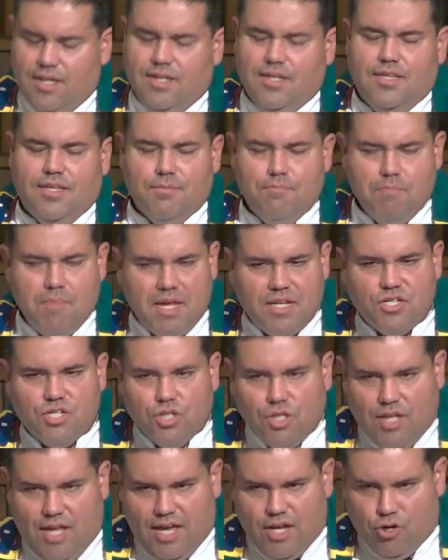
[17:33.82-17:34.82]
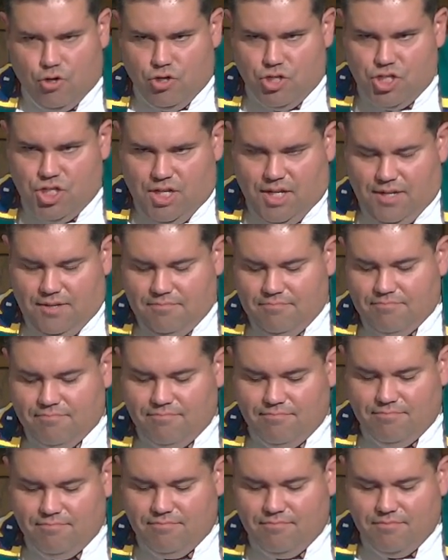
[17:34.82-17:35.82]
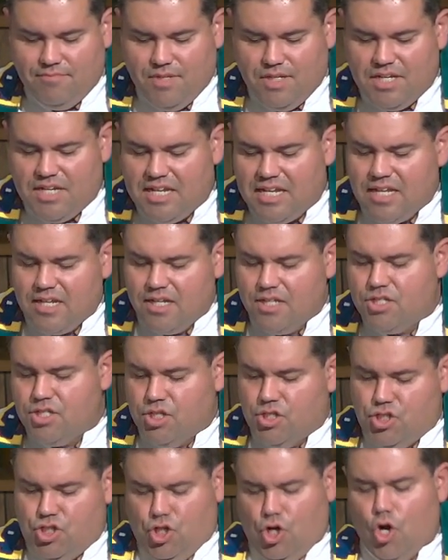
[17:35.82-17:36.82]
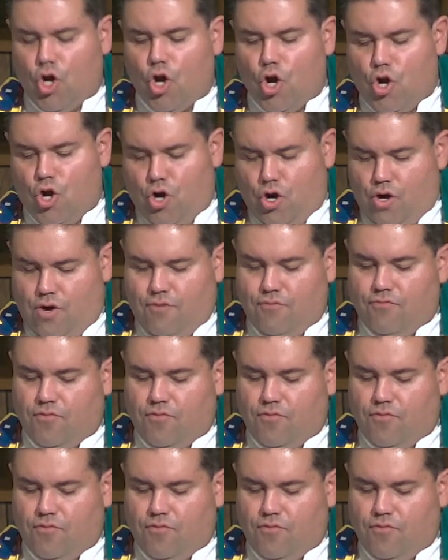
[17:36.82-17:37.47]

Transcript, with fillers: The mental energy needed to turn